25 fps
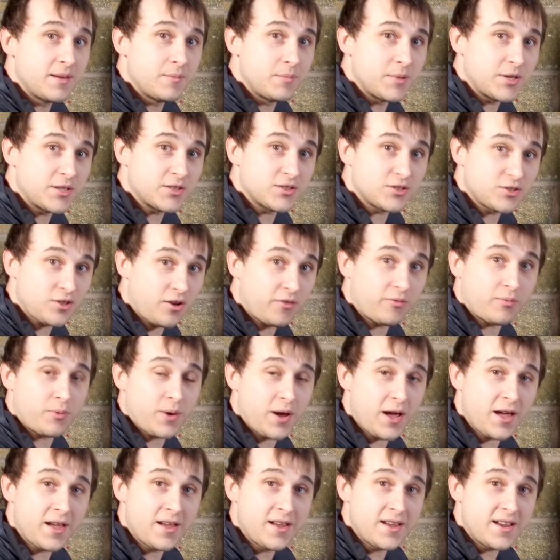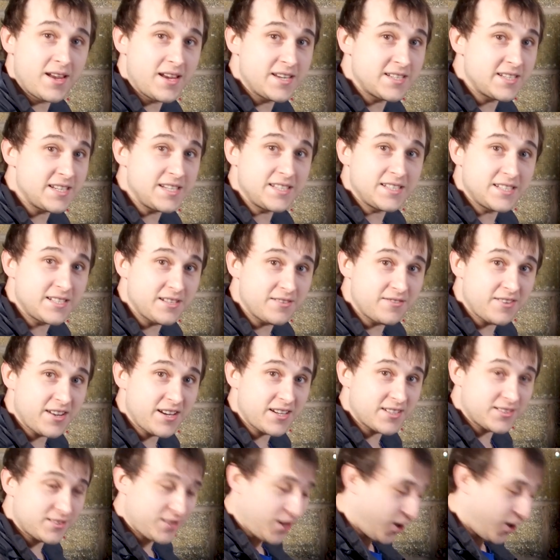because software is easy to fix.